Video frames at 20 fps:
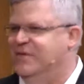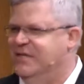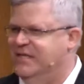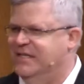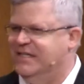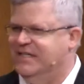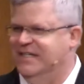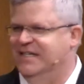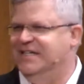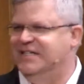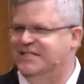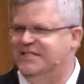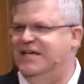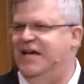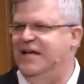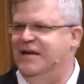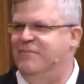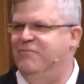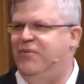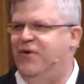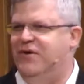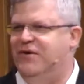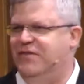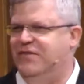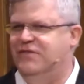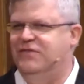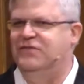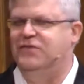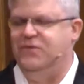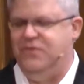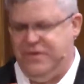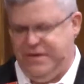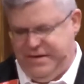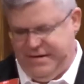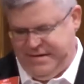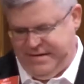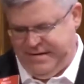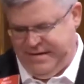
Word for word: An exciting part of the story.